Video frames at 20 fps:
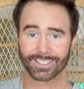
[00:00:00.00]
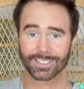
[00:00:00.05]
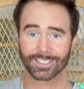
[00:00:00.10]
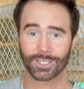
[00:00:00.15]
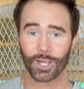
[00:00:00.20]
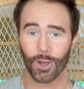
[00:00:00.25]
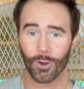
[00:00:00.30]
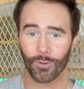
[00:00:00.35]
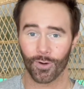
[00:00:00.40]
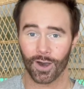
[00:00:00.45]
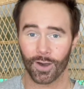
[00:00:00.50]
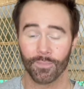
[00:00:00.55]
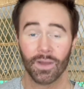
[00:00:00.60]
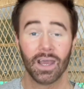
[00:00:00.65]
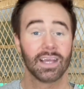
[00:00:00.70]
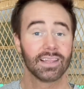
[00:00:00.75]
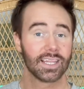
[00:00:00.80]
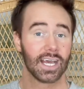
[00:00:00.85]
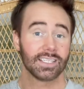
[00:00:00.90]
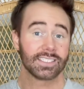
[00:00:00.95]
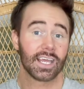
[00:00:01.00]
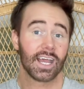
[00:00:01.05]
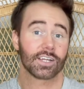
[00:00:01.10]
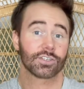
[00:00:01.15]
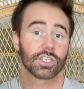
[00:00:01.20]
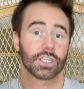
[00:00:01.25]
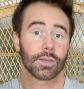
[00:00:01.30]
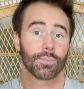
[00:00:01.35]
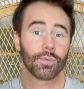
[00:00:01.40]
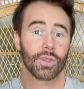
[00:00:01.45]
So that's
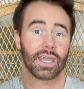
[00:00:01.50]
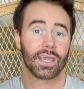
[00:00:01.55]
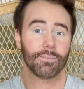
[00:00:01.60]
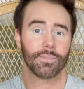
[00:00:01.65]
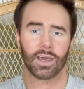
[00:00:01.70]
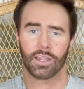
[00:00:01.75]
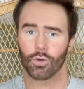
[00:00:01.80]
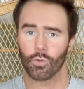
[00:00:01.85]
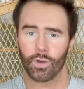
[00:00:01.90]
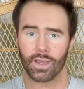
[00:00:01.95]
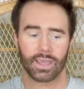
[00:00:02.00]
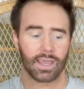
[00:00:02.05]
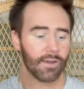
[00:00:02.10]
actually a plant, by the way.